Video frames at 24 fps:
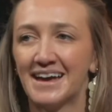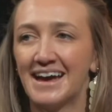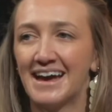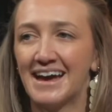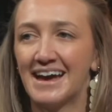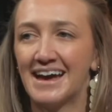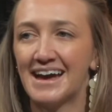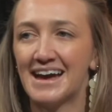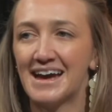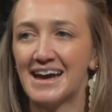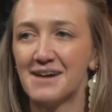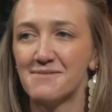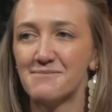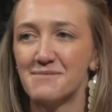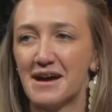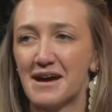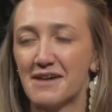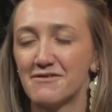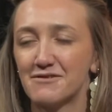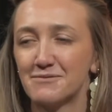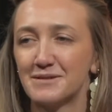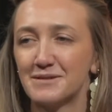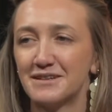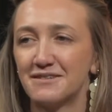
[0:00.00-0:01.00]

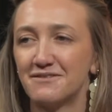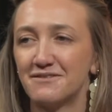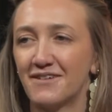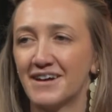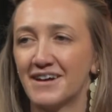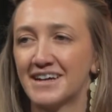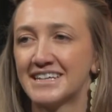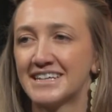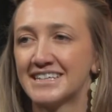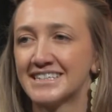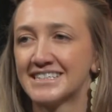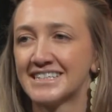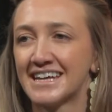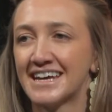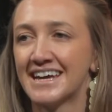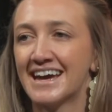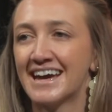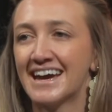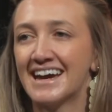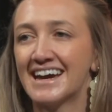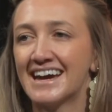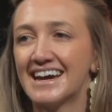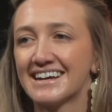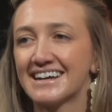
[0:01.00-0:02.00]
Haven't been invited.
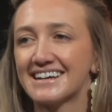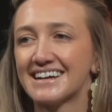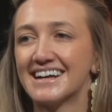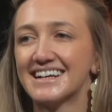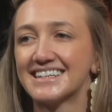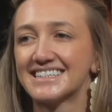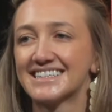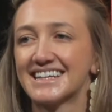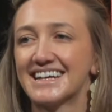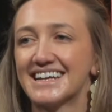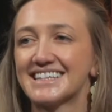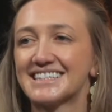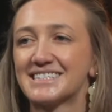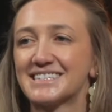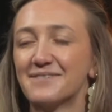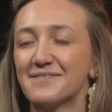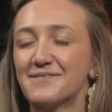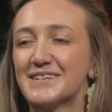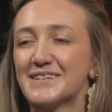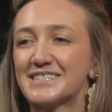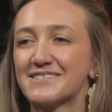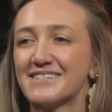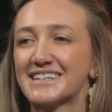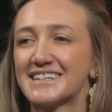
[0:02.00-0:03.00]
Guys, let's jump
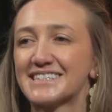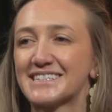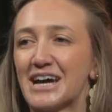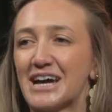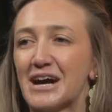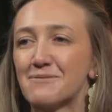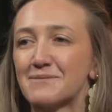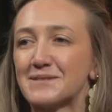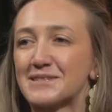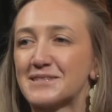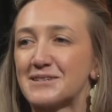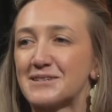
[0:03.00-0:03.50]
into our top